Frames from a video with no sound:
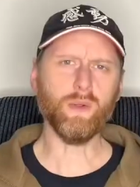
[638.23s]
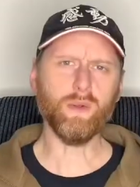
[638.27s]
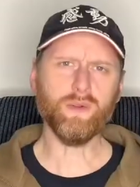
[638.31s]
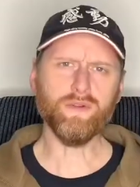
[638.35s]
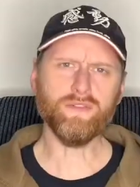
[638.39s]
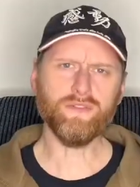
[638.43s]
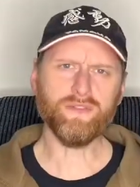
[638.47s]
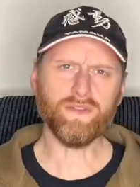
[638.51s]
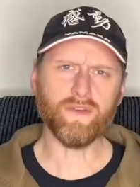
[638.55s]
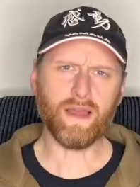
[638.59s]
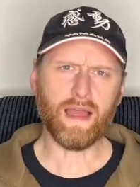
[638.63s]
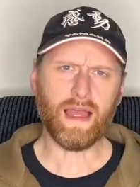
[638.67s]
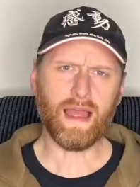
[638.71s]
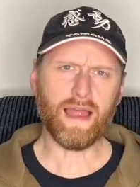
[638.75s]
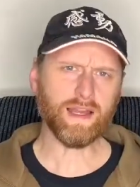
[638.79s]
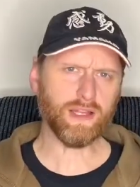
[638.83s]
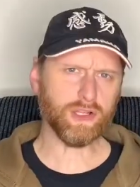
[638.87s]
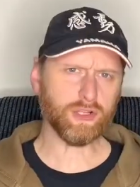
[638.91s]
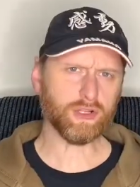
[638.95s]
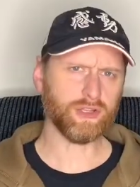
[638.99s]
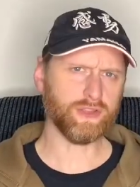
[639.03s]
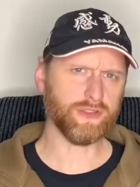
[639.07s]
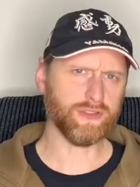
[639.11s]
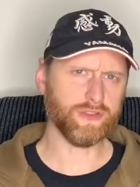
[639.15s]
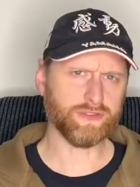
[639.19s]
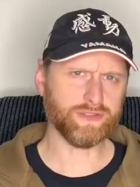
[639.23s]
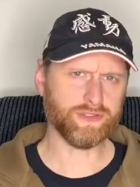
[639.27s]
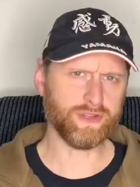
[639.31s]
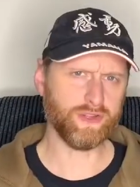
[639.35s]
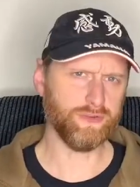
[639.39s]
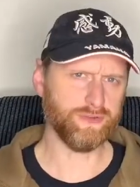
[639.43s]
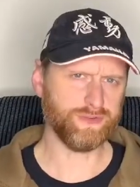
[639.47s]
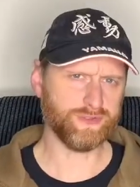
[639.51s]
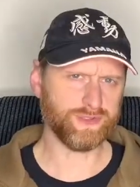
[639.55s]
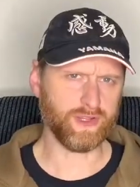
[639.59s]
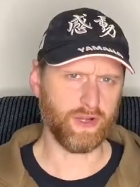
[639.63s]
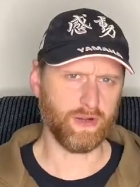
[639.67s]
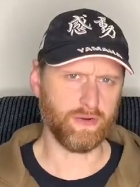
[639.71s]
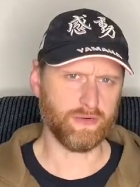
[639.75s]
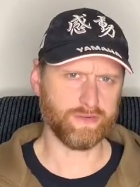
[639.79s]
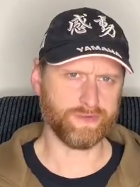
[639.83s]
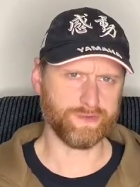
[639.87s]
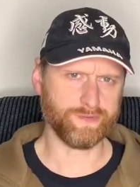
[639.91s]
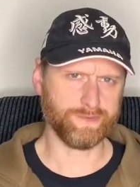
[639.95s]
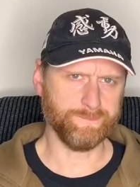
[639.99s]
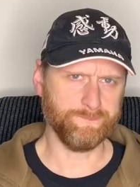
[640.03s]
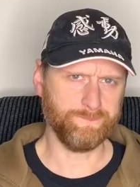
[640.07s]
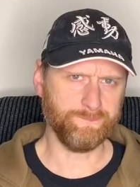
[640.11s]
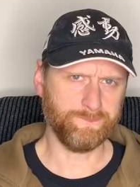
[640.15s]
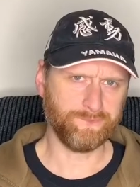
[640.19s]
we've had a look at the two
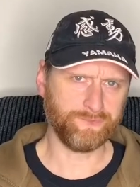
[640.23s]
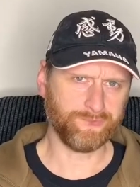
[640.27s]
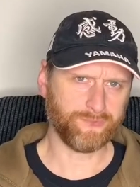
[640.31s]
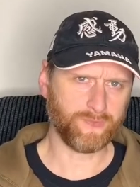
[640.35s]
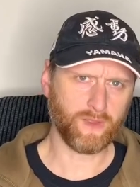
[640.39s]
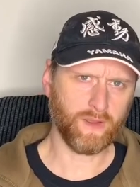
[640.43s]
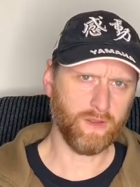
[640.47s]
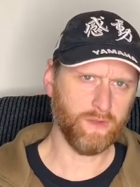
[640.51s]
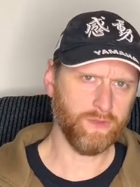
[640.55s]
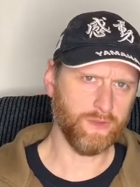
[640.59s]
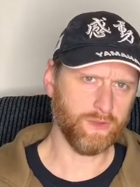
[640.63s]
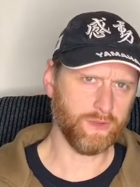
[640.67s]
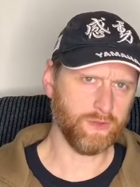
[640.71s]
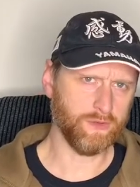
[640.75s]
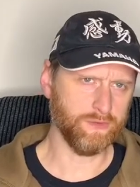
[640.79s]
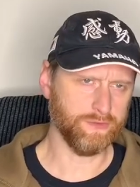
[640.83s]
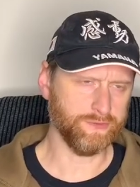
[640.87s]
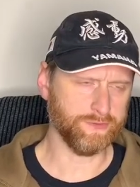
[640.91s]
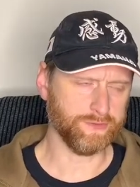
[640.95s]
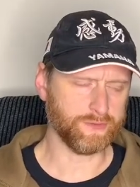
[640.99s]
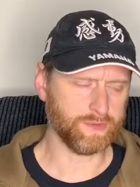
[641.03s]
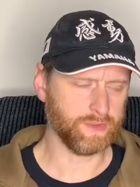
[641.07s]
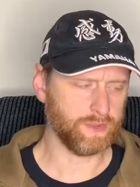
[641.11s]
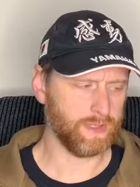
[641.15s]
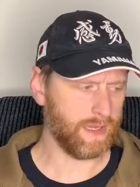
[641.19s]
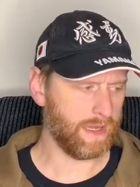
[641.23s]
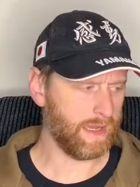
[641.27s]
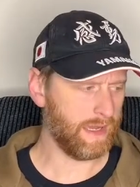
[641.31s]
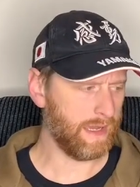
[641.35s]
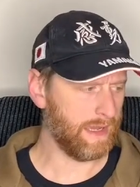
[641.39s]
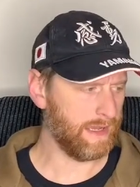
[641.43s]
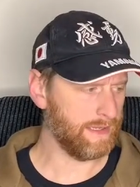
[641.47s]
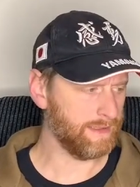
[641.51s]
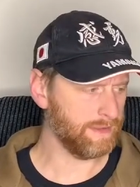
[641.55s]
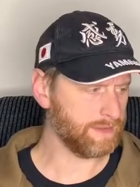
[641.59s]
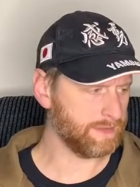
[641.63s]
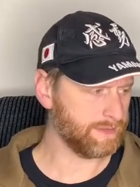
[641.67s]
stocks on the guns, and